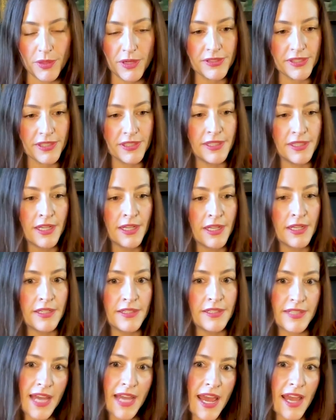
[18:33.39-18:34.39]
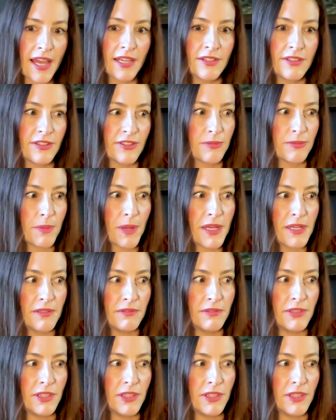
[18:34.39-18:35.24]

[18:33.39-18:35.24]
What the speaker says: Whereas in tech, despite,